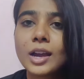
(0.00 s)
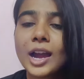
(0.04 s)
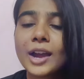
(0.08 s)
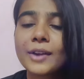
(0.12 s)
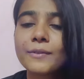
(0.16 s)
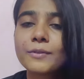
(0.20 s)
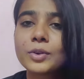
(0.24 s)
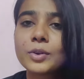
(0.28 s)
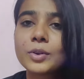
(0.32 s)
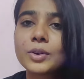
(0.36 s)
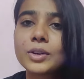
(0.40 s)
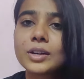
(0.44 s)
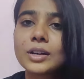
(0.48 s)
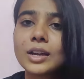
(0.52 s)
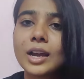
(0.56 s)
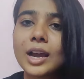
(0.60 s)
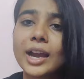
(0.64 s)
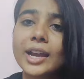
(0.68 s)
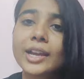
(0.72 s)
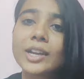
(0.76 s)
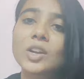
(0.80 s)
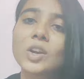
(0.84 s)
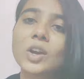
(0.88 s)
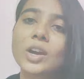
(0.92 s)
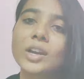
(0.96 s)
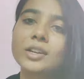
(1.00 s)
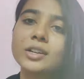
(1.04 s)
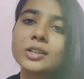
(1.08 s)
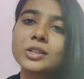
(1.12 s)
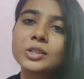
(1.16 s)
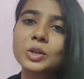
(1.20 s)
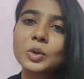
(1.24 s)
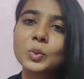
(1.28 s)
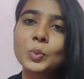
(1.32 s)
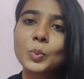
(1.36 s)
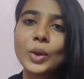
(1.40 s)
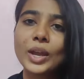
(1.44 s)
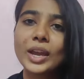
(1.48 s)
I would I got it
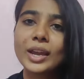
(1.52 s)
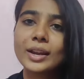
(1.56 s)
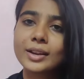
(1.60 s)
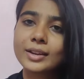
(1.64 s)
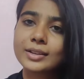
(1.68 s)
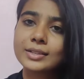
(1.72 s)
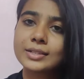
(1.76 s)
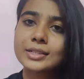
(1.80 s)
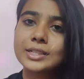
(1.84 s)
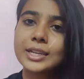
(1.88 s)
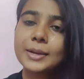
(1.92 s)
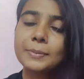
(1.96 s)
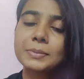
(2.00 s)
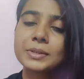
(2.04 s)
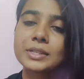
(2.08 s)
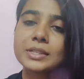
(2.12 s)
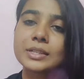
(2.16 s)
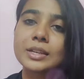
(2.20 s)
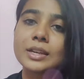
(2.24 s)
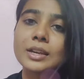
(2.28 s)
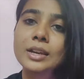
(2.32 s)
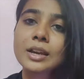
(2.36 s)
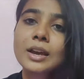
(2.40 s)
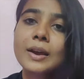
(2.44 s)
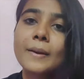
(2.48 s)
through various steps.